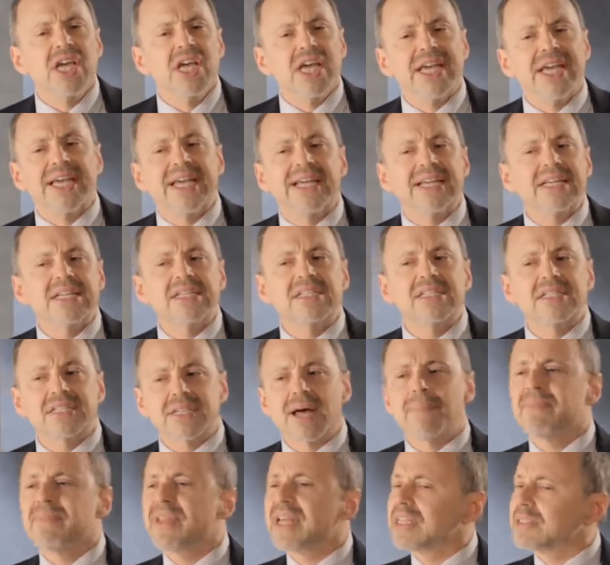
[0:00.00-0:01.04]
is
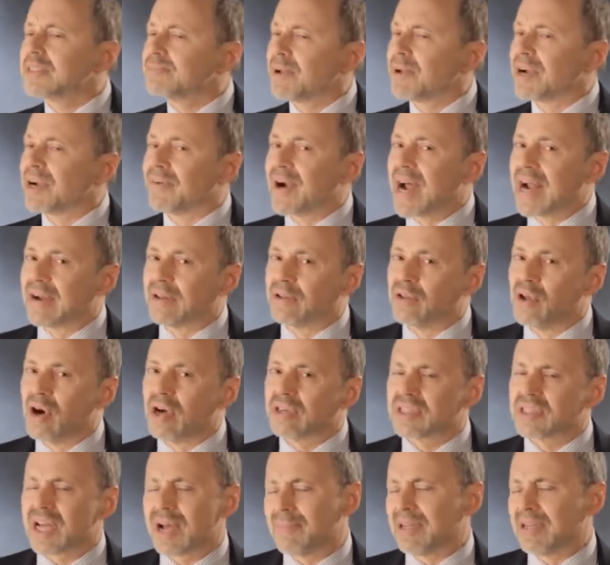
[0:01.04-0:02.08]
something that's been around a long
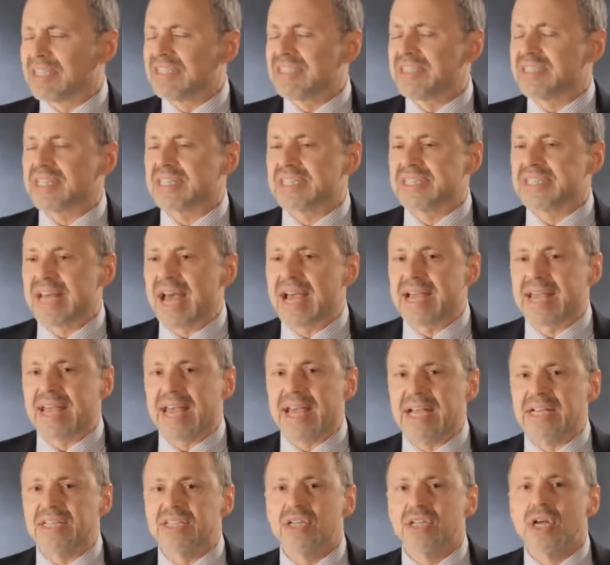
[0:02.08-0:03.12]
time, about 6
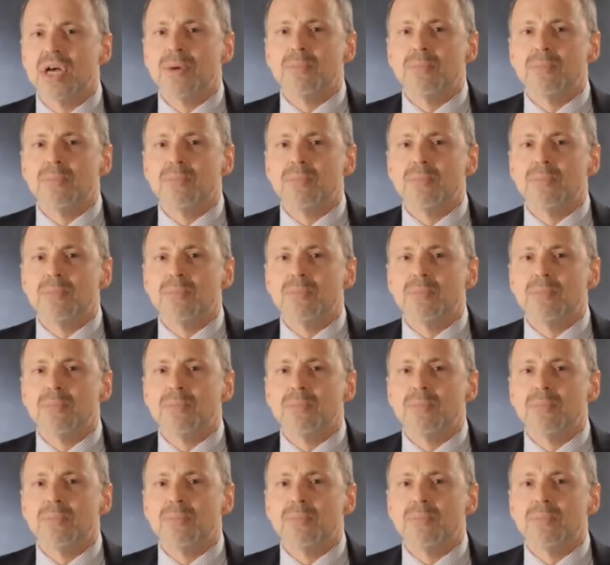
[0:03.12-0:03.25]
decades,